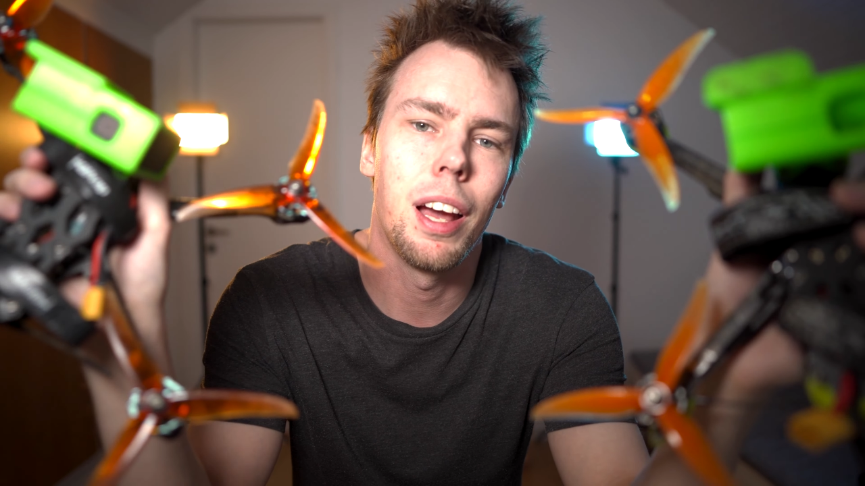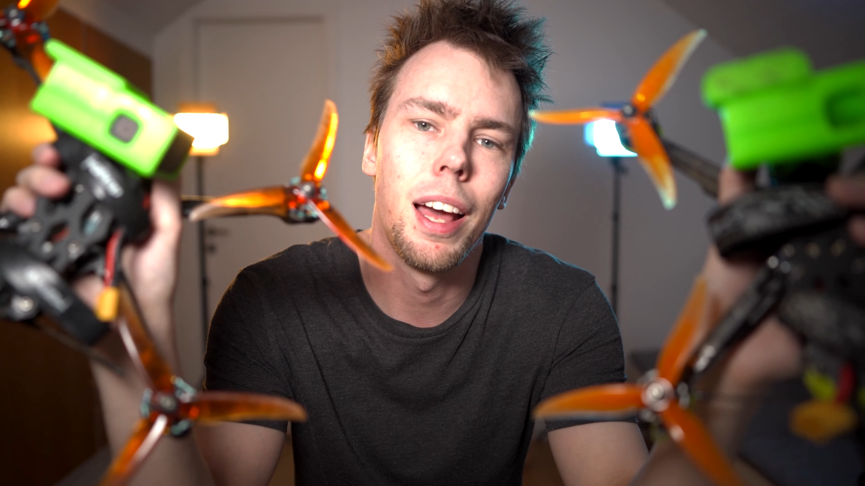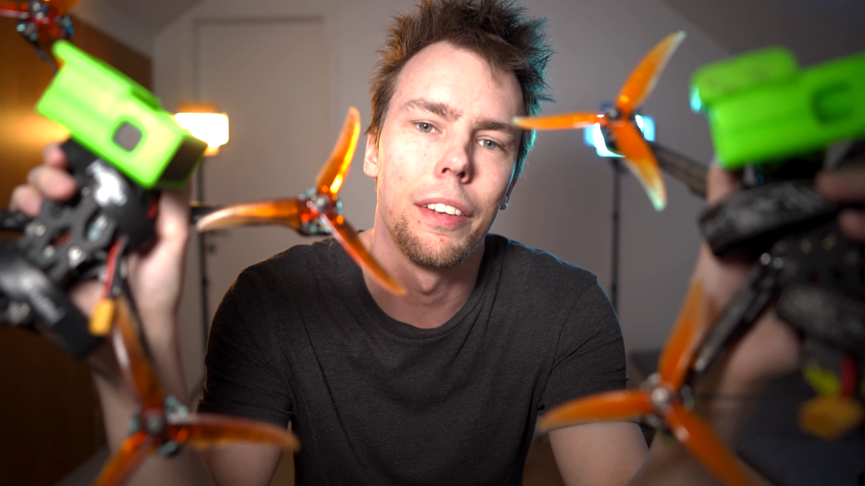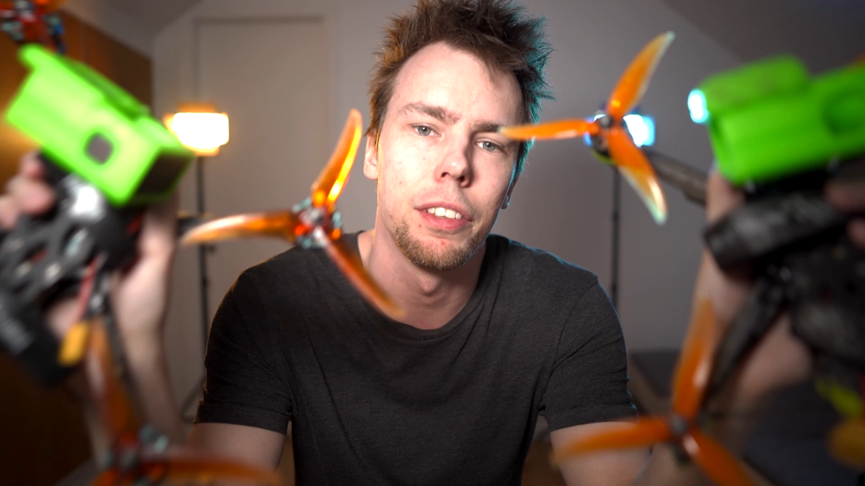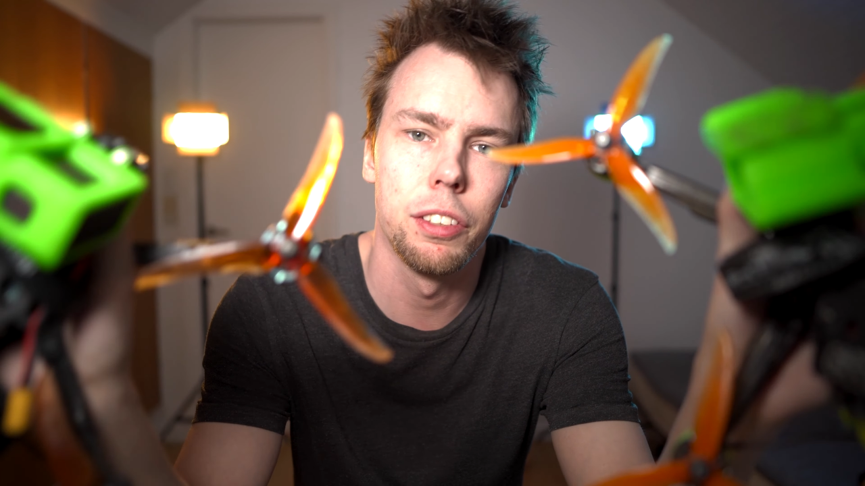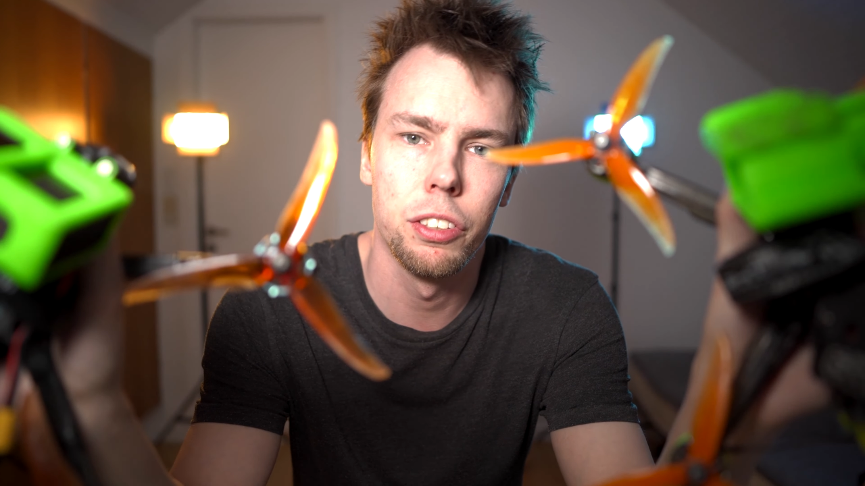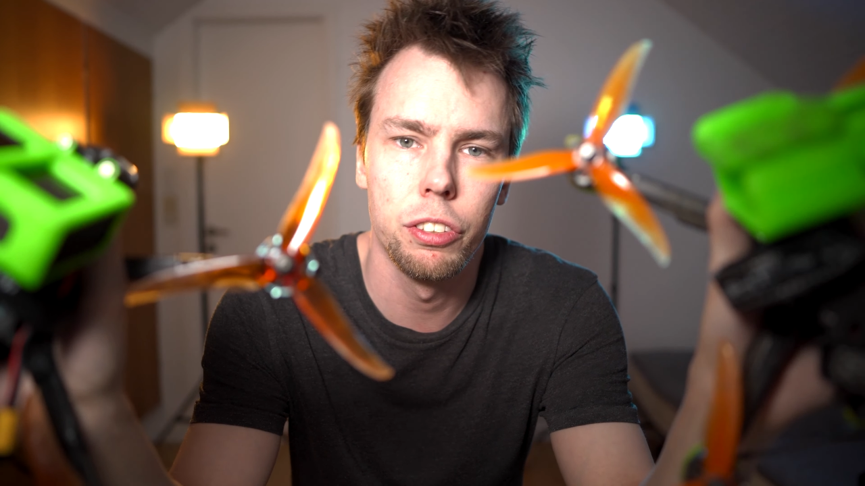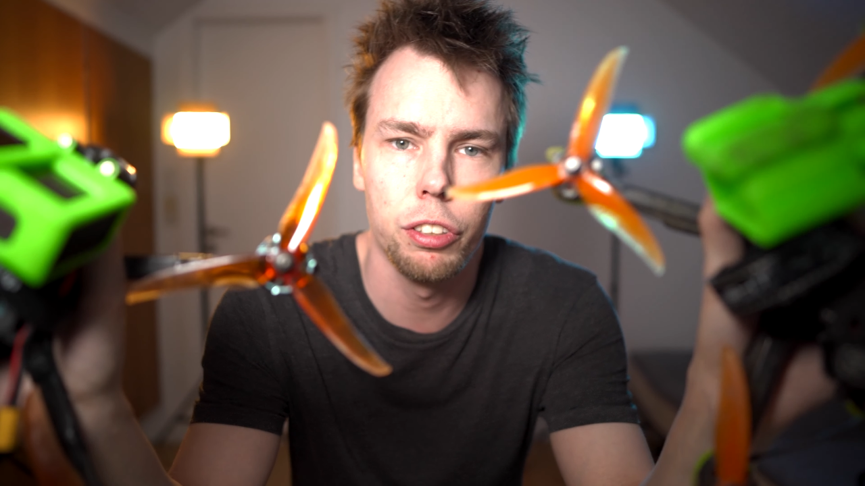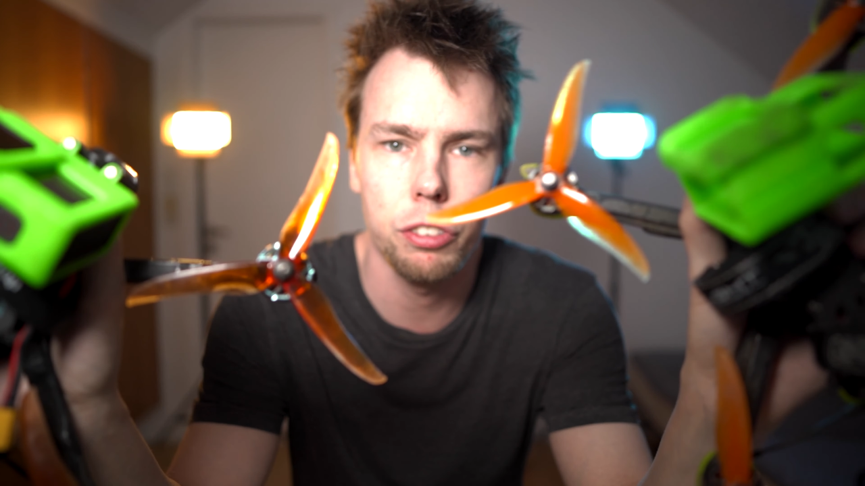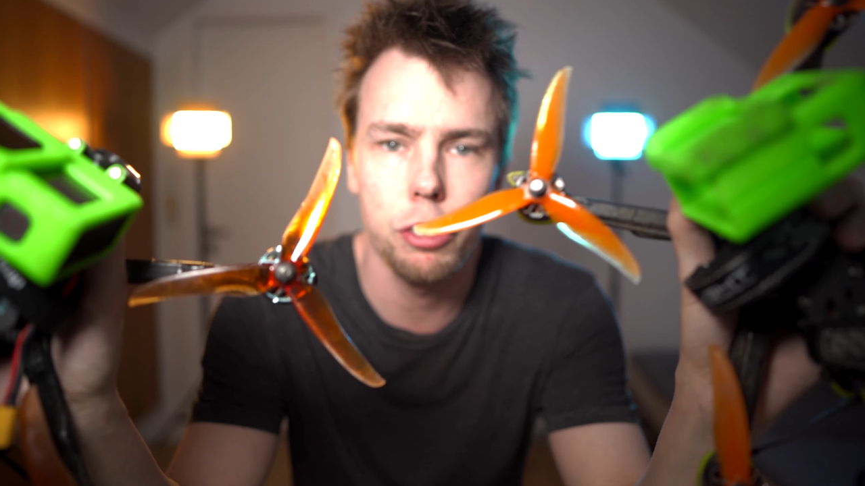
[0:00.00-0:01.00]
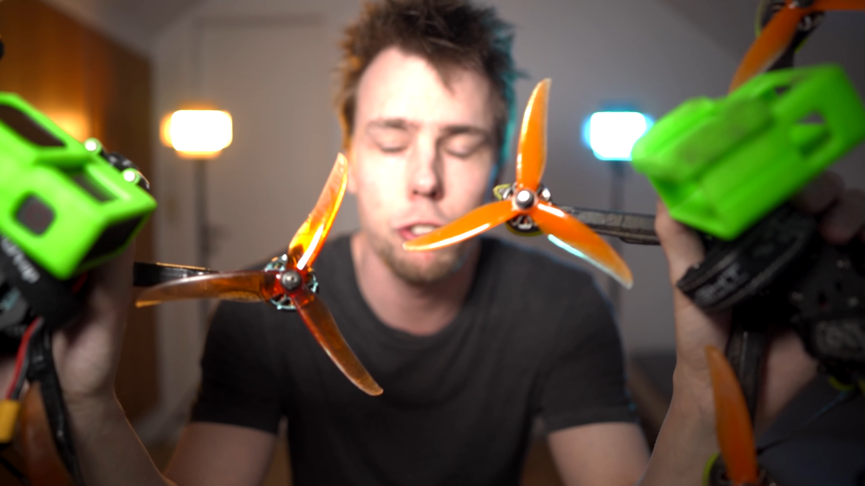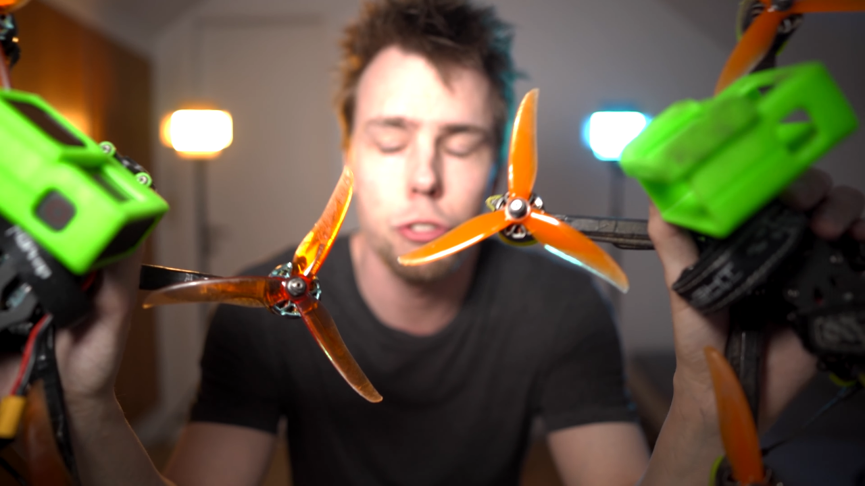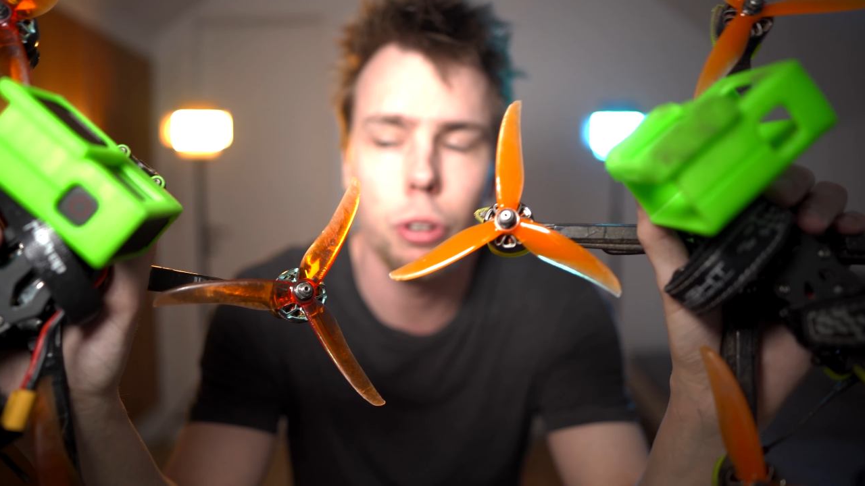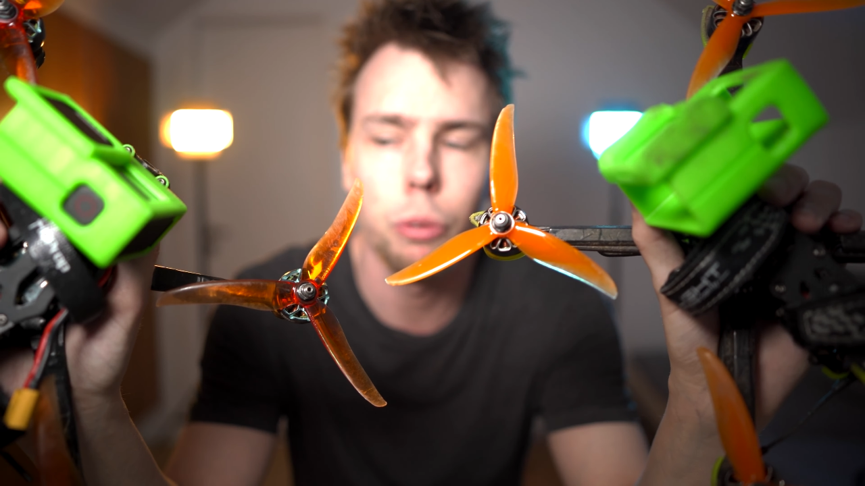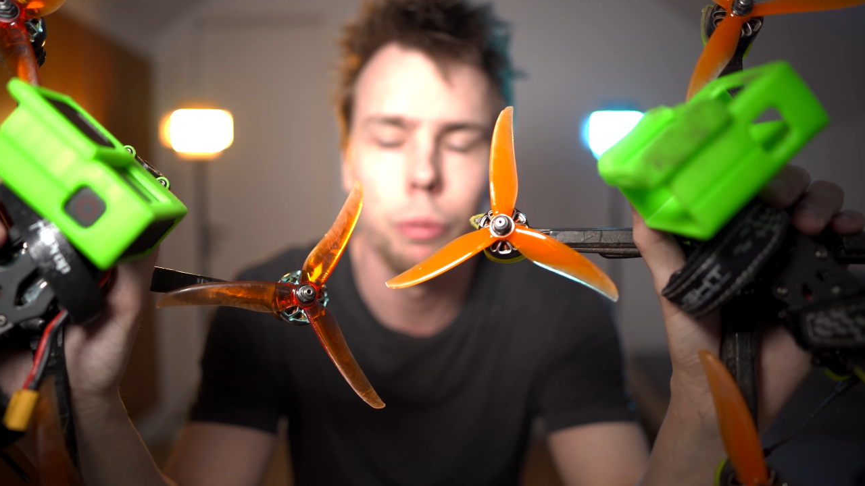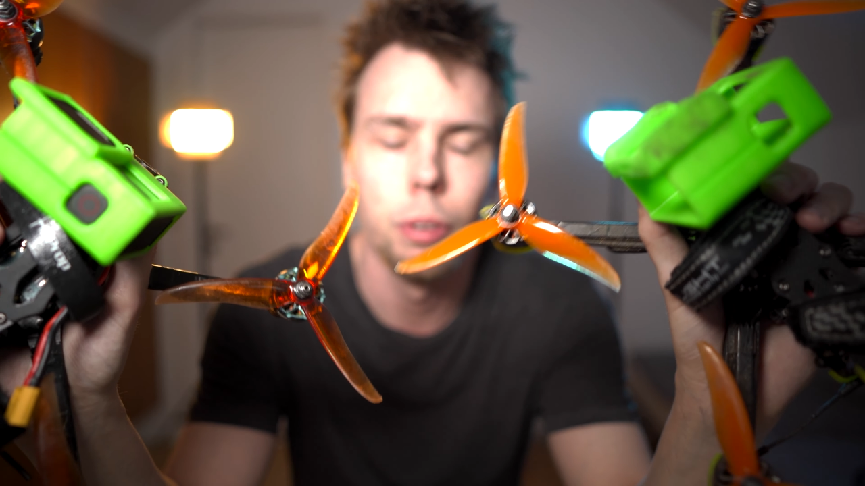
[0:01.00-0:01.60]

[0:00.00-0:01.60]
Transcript: and this is a 6-inch drone.